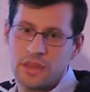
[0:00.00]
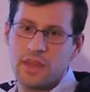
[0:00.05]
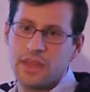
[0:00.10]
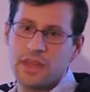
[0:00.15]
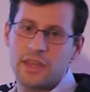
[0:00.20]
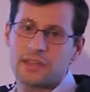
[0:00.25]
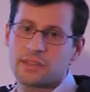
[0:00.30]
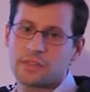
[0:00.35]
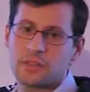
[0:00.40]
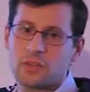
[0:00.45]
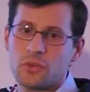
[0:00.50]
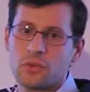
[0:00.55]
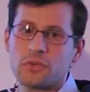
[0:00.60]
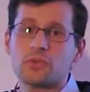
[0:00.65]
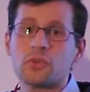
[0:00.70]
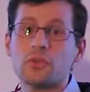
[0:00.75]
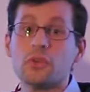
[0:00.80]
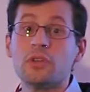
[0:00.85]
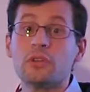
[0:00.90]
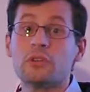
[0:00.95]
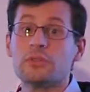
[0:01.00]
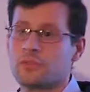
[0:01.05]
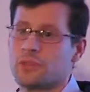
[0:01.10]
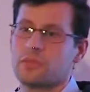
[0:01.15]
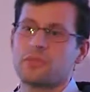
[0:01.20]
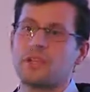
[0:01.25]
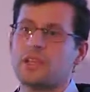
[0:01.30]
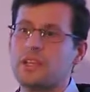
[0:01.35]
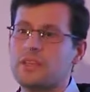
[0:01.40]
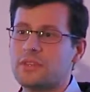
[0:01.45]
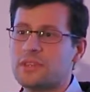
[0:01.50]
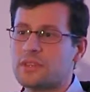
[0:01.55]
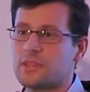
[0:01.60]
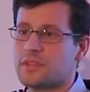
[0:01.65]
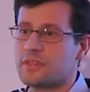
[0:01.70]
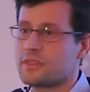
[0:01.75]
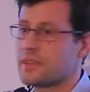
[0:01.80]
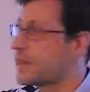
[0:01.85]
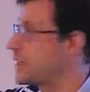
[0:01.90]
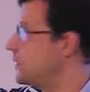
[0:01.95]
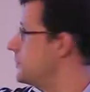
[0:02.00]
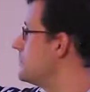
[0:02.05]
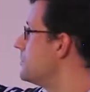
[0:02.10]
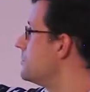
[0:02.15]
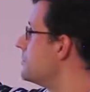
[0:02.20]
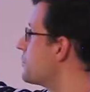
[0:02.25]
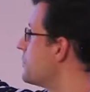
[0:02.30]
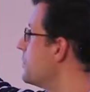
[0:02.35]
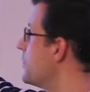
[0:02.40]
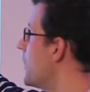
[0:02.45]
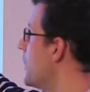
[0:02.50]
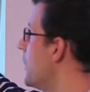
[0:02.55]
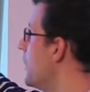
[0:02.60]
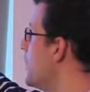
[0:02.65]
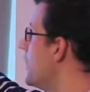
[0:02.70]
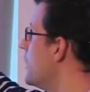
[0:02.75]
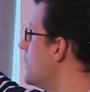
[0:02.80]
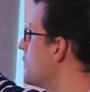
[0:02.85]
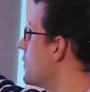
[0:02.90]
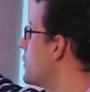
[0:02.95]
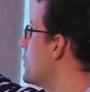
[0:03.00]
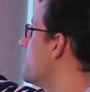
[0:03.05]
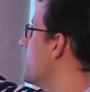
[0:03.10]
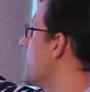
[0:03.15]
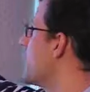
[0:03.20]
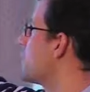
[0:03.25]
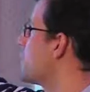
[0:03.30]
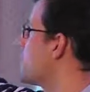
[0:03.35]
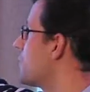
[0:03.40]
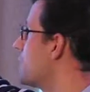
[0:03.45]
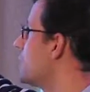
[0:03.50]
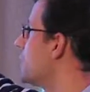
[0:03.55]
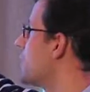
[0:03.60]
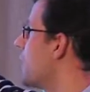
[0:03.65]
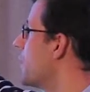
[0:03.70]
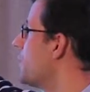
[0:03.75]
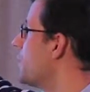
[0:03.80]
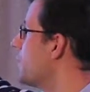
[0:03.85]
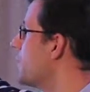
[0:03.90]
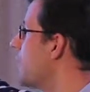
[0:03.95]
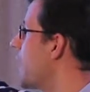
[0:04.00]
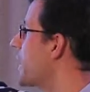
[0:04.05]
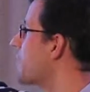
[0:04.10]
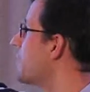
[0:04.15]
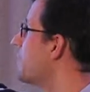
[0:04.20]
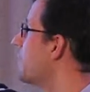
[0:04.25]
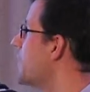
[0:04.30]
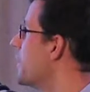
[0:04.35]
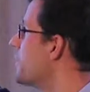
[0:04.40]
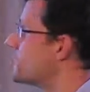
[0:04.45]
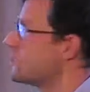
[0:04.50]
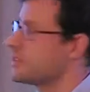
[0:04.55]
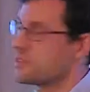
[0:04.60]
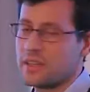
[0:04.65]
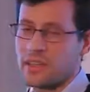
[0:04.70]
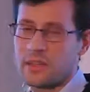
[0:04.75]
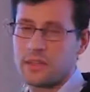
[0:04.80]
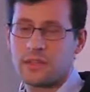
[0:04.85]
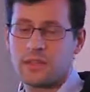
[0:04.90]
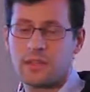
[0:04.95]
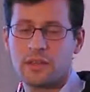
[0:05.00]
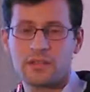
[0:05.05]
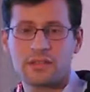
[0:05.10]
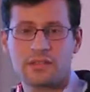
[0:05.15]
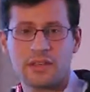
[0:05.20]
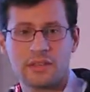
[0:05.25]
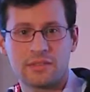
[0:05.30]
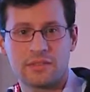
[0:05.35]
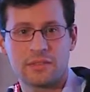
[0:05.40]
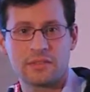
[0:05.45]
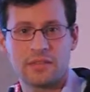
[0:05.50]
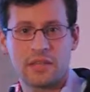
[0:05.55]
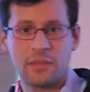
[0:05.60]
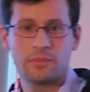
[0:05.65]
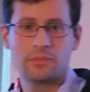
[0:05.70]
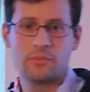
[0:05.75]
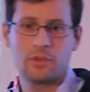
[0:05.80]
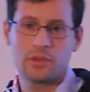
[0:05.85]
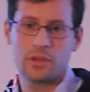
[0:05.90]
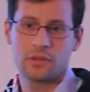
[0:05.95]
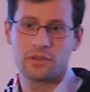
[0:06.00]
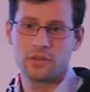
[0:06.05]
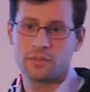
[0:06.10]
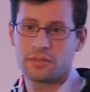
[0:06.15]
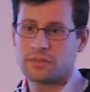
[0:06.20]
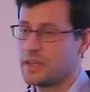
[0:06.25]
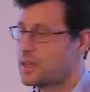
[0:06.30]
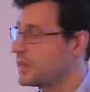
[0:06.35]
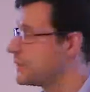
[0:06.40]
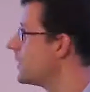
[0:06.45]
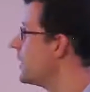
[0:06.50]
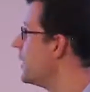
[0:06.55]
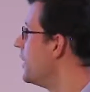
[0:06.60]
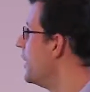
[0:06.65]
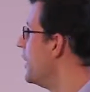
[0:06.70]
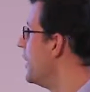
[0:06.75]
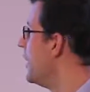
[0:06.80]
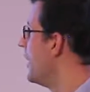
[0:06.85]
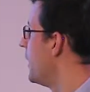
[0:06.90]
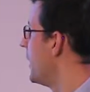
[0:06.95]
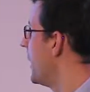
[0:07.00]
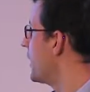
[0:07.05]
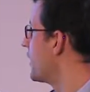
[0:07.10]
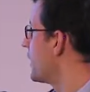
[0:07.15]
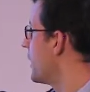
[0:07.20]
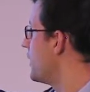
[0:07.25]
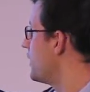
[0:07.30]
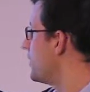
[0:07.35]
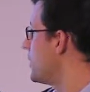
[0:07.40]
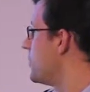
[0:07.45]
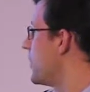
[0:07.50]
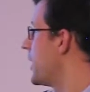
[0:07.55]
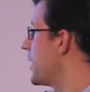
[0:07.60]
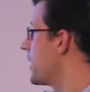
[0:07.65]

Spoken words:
is the control, so we leave it the same. So let's assume that activation stays the same 4 out of 10. And then we